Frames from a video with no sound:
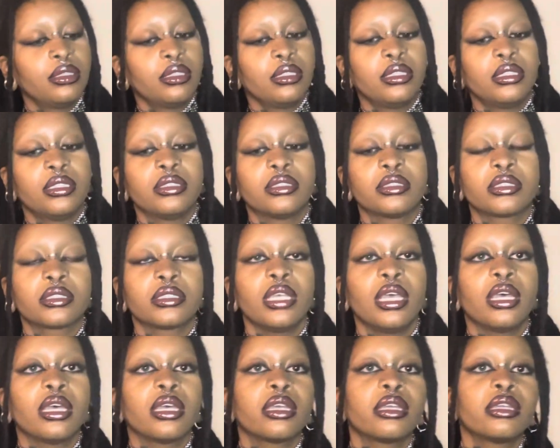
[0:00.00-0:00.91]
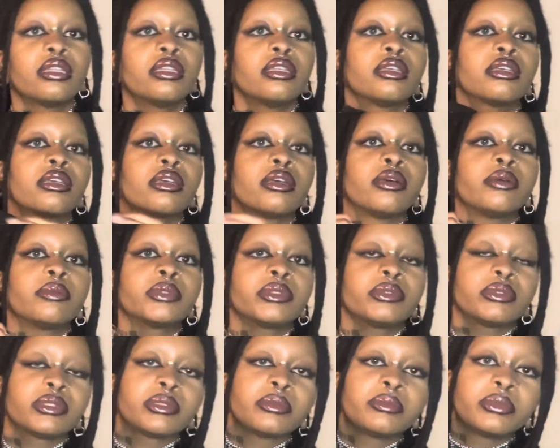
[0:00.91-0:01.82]
inside it comes
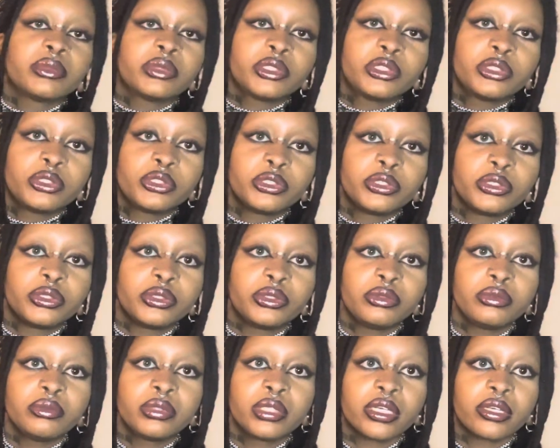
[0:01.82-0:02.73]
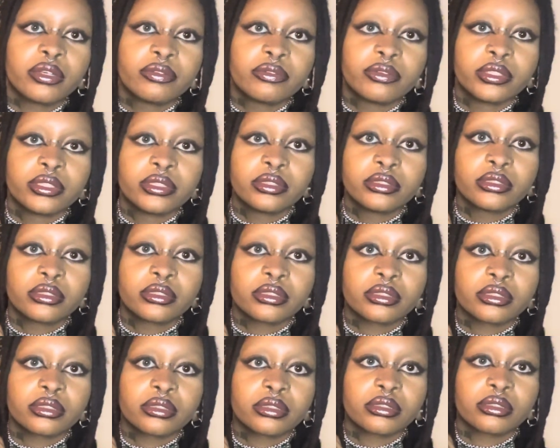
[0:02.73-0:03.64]
with some shoe covers,
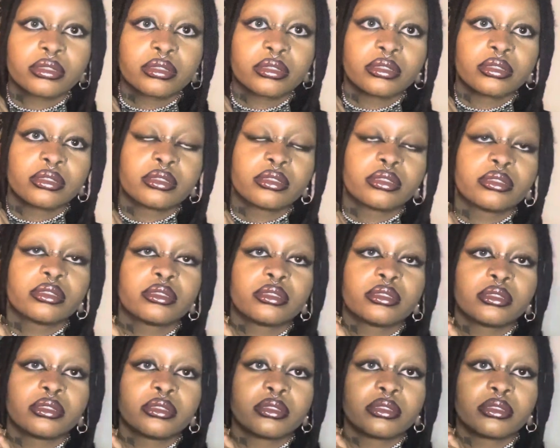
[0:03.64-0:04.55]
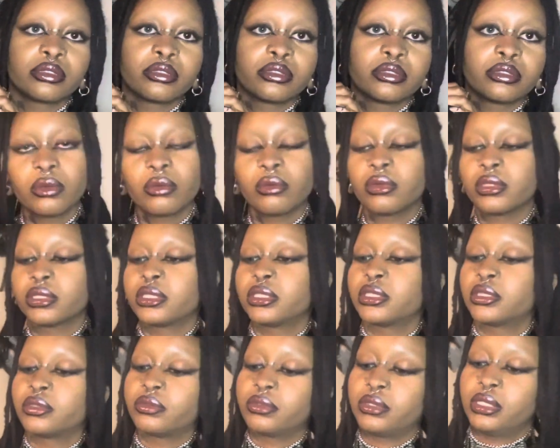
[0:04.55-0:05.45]
which
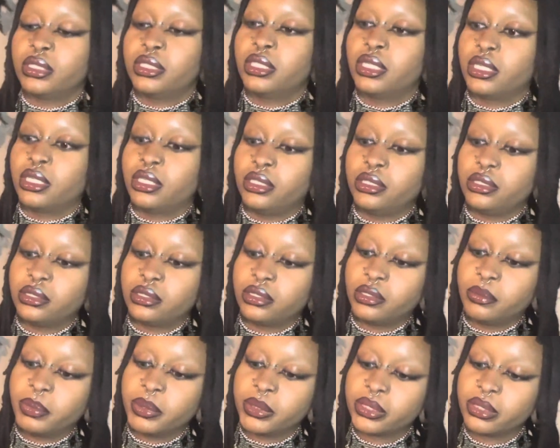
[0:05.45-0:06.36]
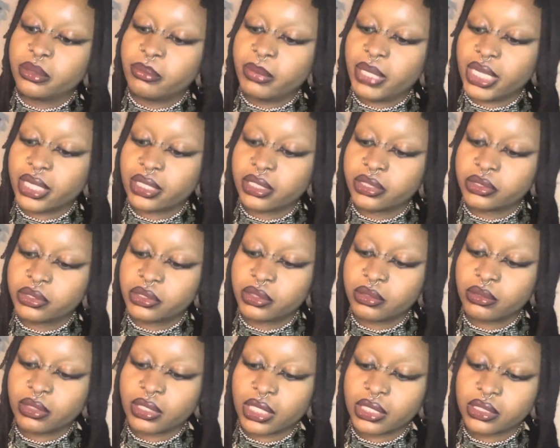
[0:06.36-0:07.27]
is really nice to put them back into
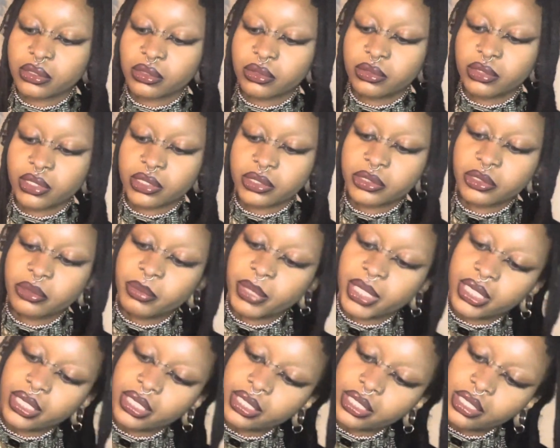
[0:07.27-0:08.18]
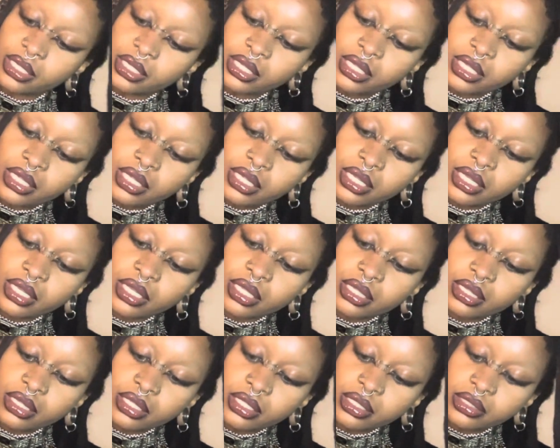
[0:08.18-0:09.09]
a nice little duster bag.
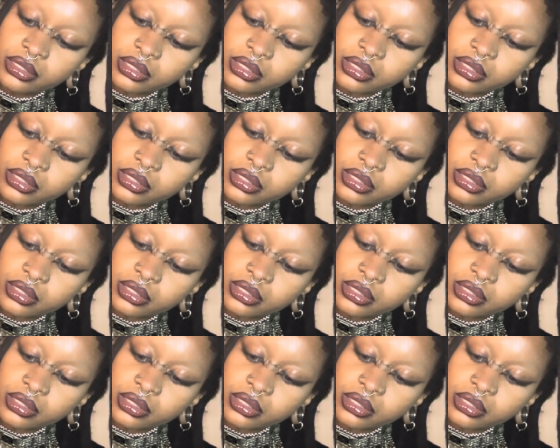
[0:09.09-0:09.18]
And these